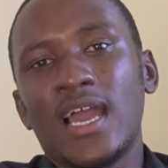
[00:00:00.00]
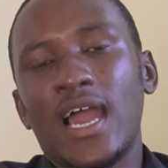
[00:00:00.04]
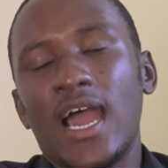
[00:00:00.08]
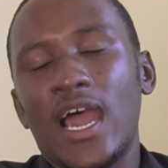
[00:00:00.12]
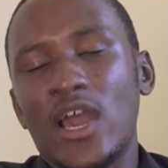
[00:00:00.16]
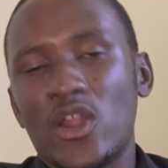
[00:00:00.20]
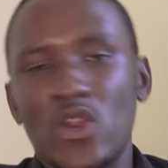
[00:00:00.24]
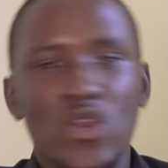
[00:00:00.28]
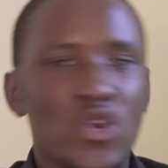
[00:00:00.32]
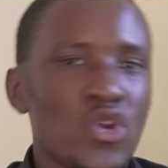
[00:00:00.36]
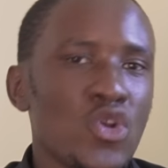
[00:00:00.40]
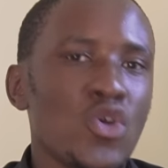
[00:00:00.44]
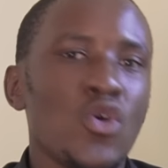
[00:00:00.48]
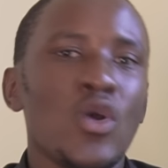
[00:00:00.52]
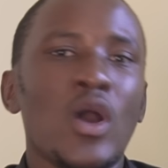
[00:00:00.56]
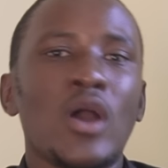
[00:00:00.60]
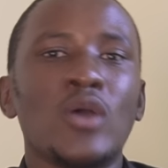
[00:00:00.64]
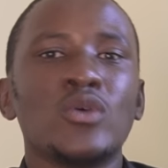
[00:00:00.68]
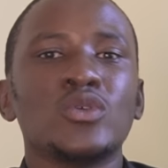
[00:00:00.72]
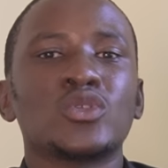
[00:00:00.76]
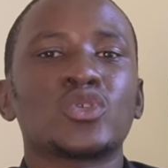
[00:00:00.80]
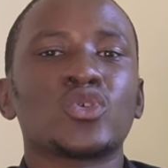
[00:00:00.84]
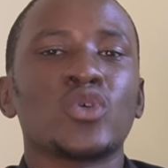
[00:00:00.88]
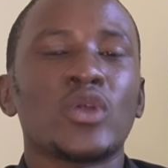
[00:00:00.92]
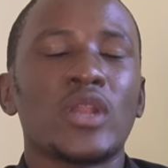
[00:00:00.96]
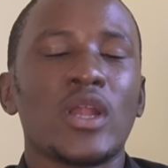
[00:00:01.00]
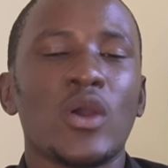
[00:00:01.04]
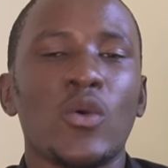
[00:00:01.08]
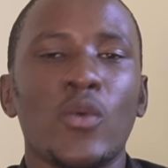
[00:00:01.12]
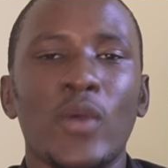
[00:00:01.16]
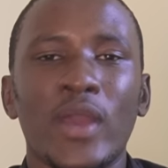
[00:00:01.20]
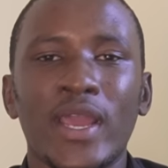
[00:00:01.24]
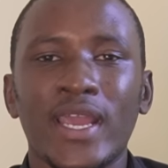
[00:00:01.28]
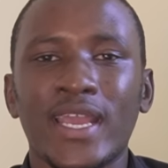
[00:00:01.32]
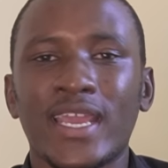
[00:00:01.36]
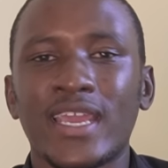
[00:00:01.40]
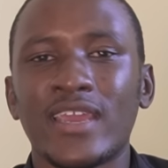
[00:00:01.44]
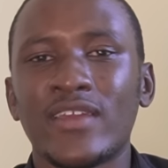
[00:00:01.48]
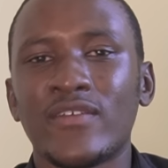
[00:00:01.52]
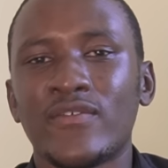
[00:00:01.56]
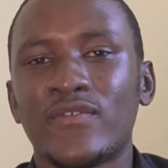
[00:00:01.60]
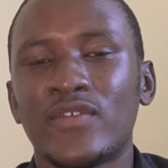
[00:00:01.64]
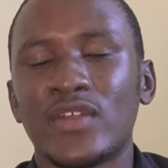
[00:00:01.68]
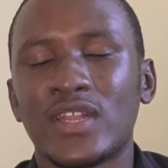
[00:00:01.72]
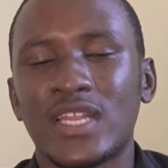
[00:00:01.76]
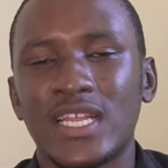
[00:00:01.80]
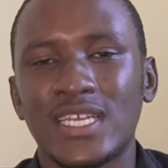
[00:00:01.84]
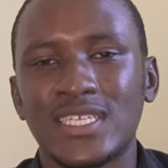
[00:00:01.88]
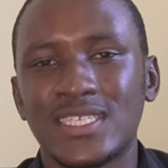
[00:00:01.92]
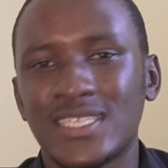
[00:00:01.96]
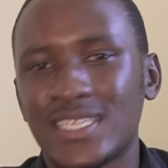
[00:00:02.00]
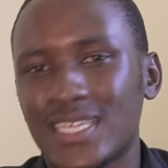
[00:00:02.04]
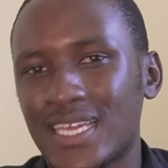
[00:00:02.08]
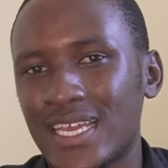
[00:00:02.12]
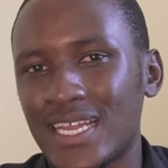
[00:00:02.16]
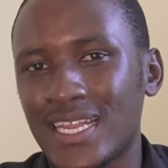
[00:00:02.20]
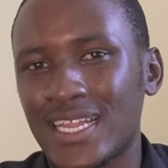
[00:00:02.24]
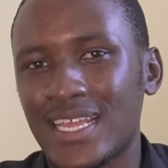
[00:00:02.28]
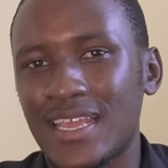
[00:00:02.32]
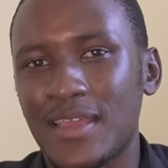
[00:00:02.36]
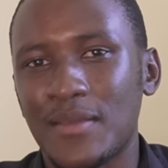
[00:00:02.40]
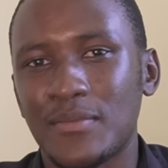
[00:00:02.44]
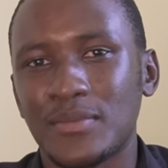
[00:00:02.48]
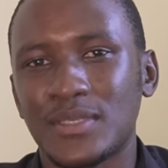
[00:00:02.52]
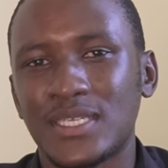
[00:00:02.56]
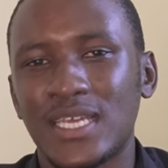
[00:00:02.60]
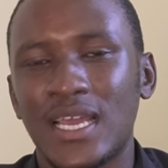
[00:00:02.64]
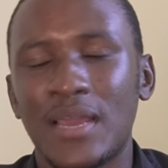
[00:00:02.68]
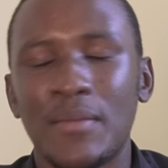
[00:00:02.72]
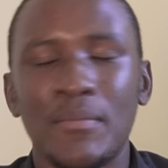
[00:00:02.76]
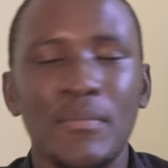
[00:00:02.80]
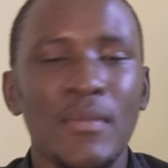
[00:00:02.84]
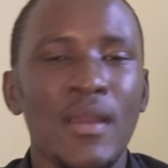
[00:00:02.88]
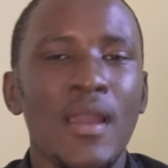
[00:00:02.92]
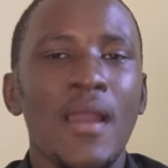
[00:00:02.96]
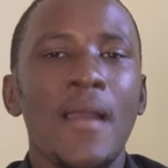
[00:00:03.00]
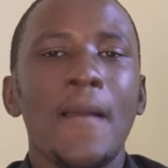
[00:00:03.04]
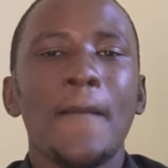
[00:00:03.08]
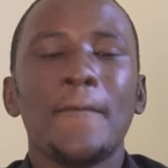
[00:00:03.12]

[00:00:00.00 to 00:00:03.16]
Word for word: I don't know how it's going to work if he doesn't get game time,